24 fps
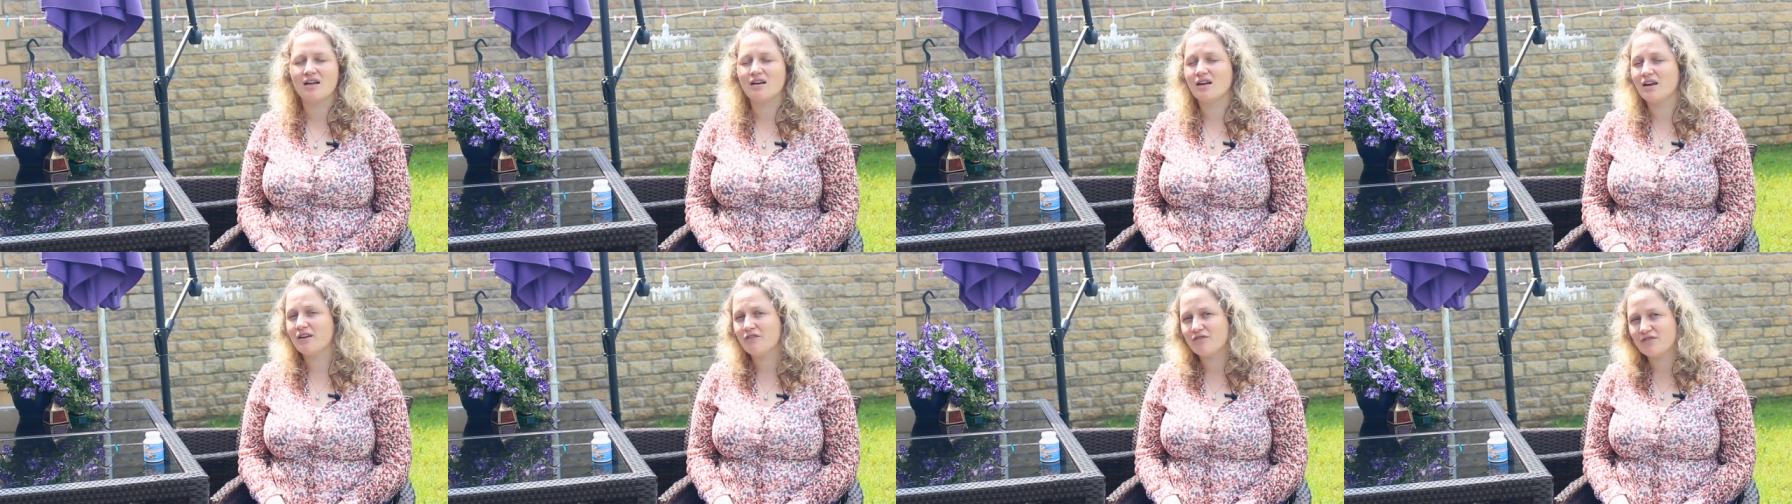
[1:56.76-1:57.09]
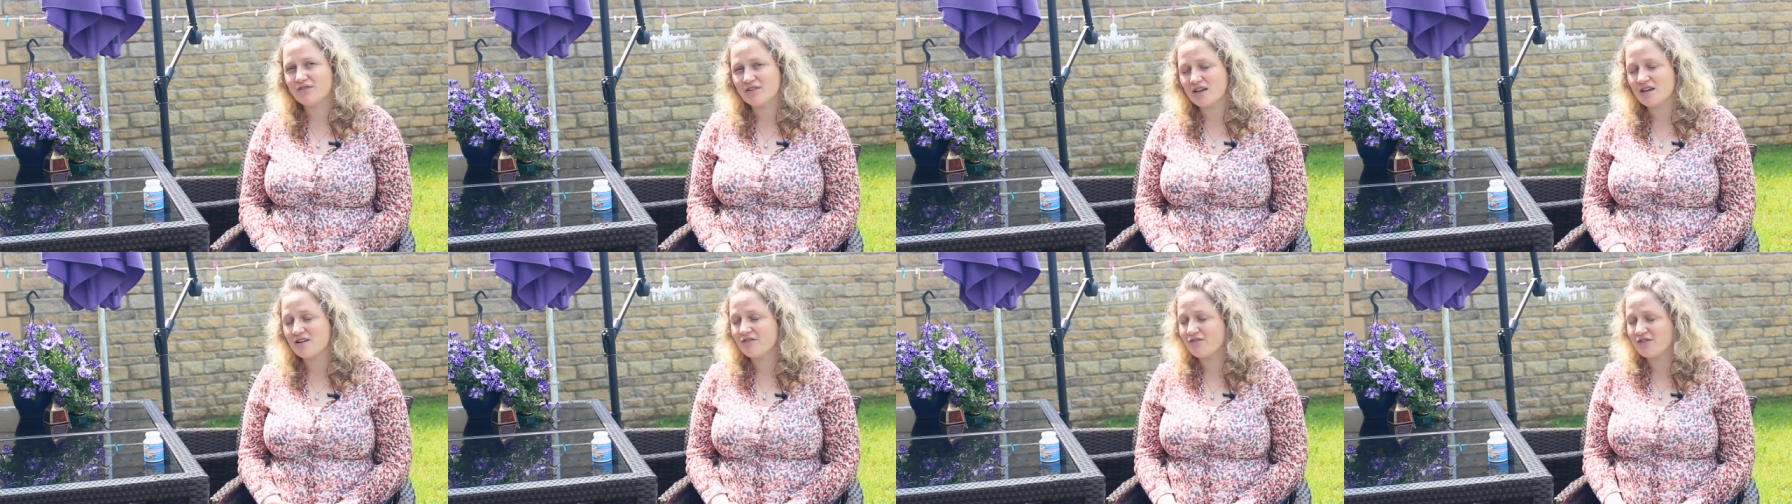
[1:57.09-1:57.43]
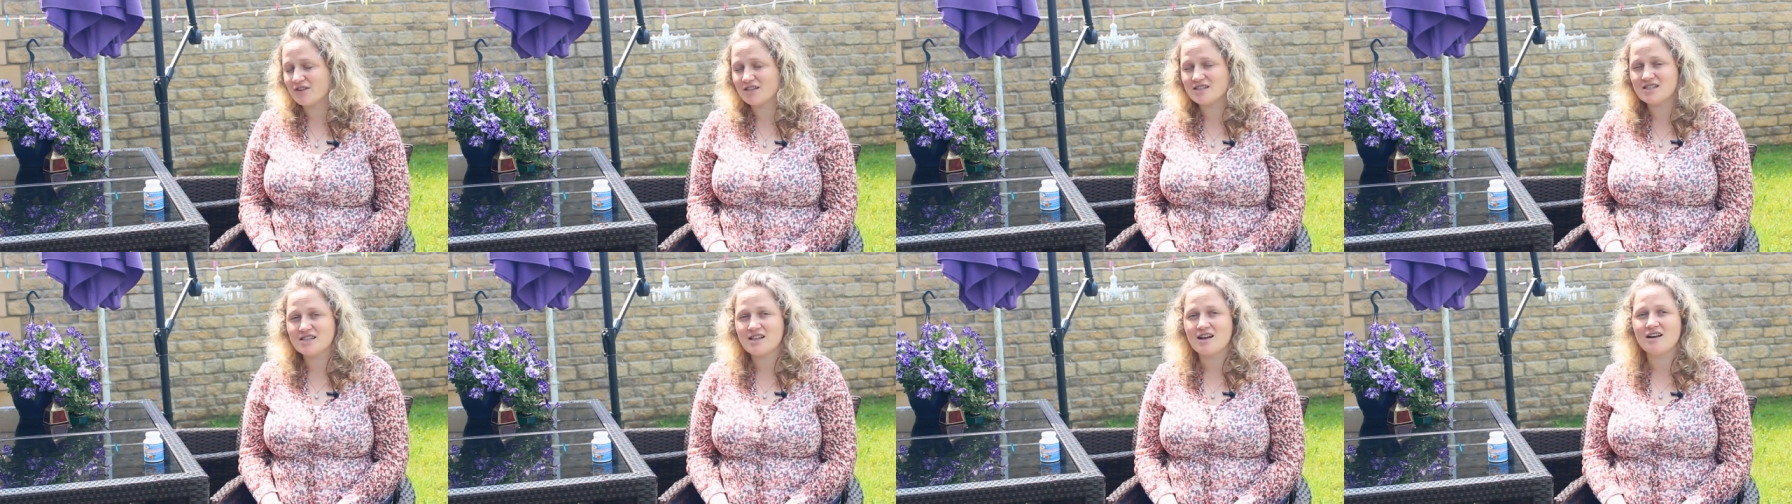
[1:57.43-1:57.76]
and if, if
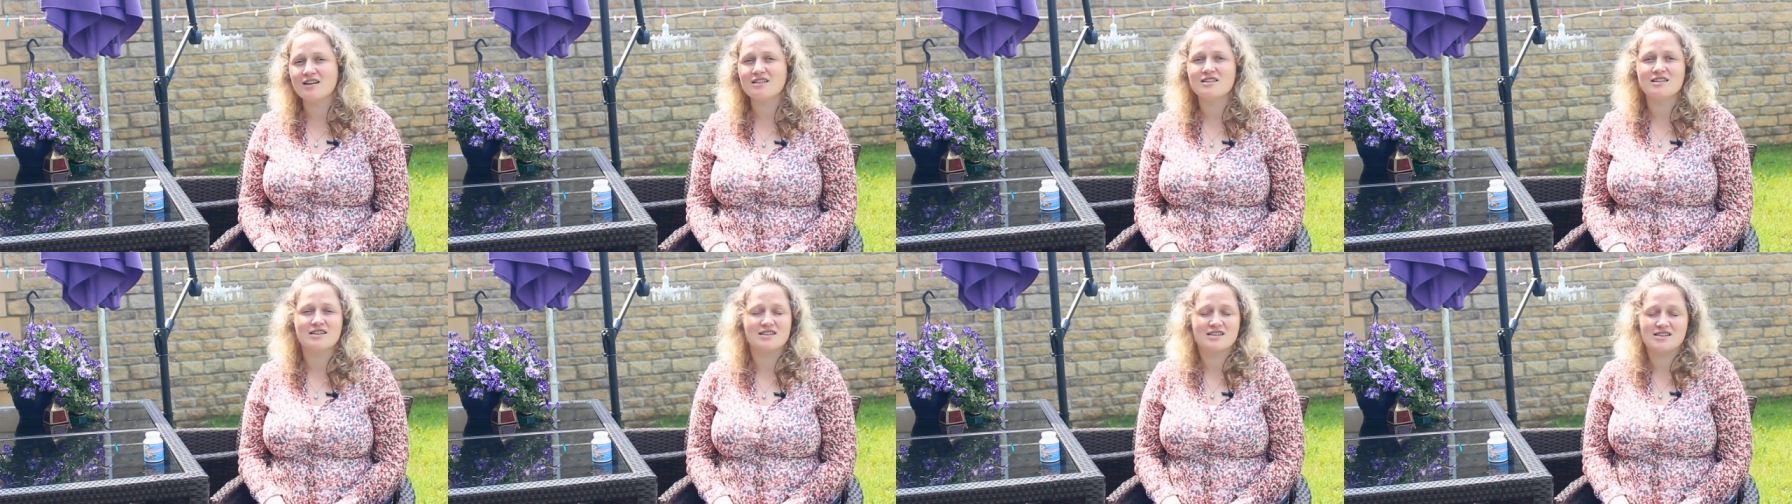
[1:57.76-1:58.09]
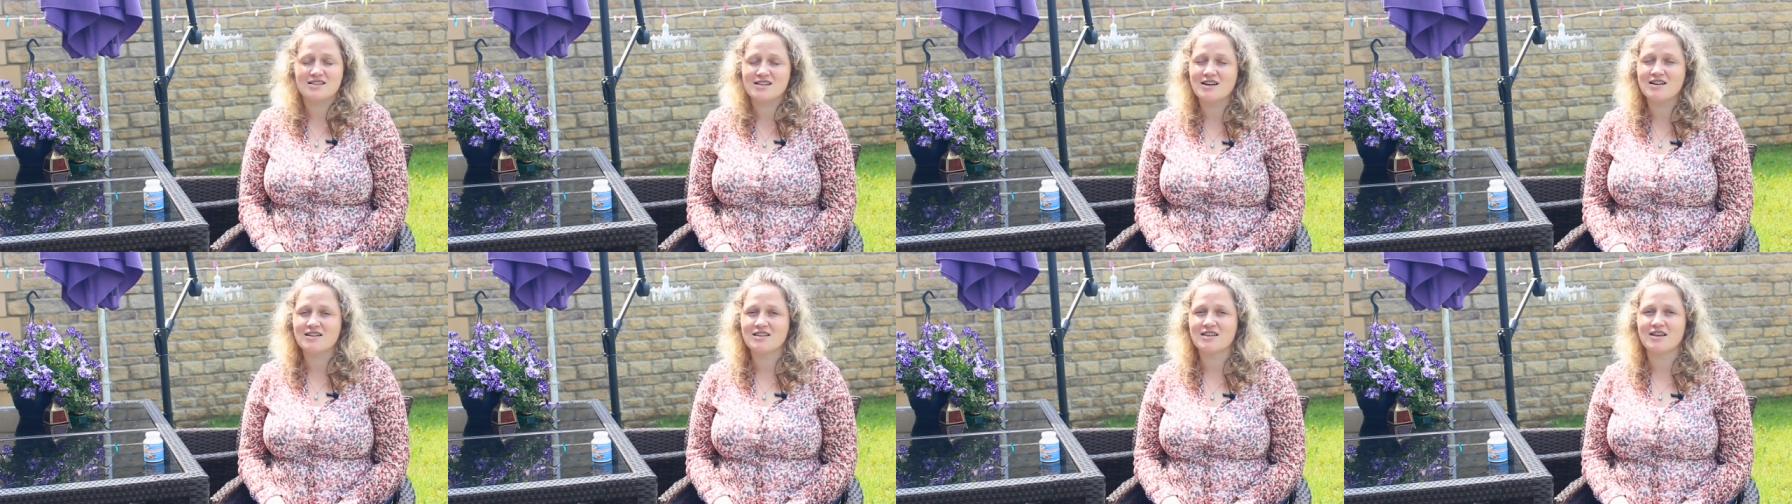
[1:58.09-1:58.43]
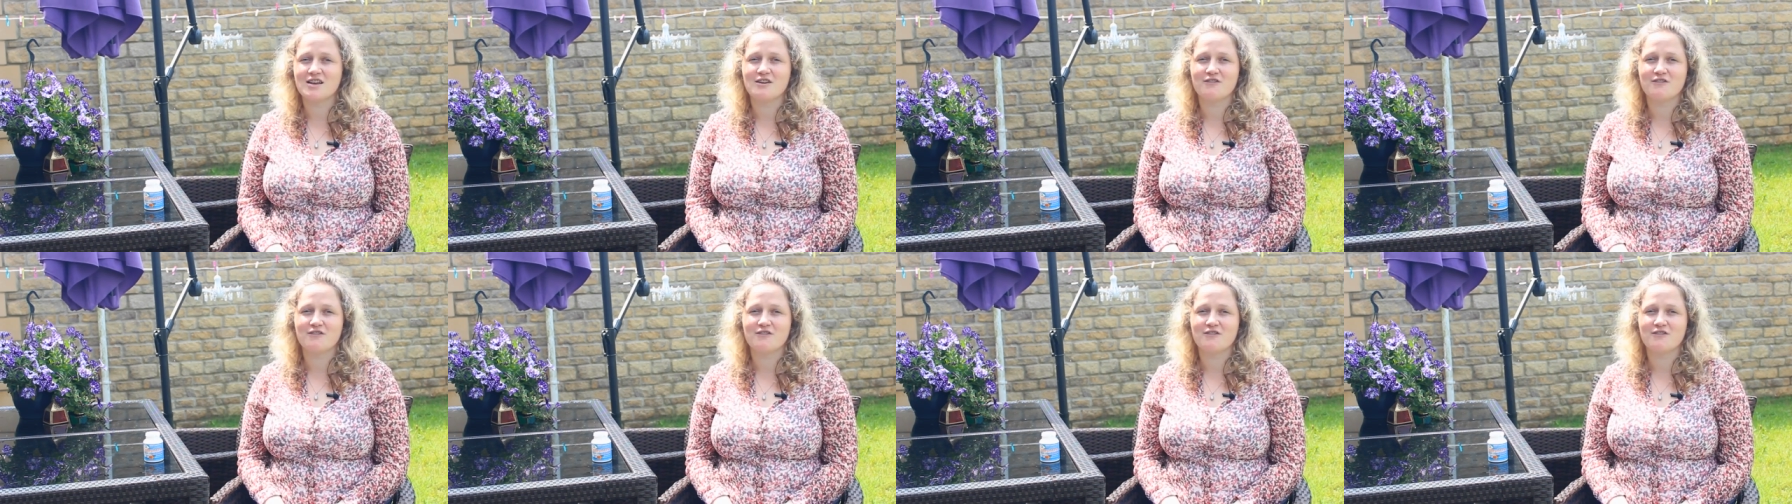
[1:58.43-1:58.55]
it's not, it's not.